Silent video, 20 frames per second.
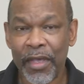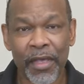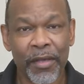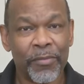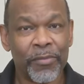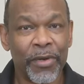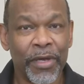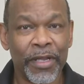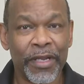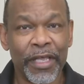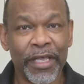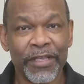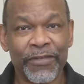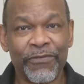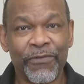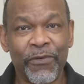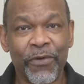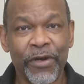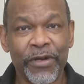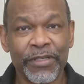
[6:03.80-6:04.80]
But as
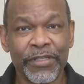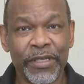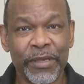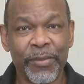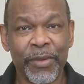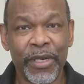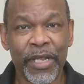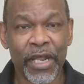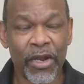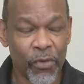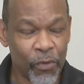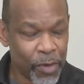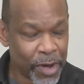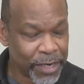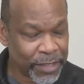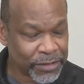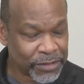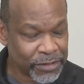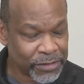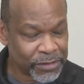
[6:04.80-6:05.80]
far as a banana wine
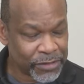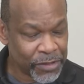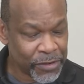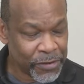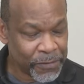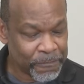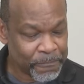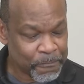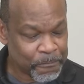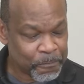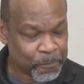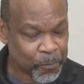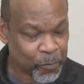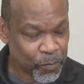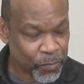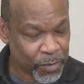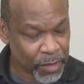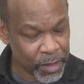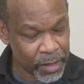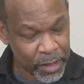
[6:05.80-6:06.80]
is concerned,
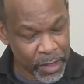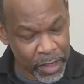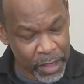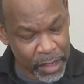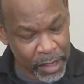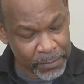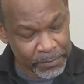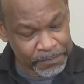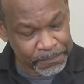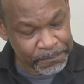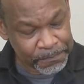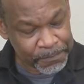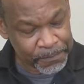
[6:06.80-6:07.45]
um,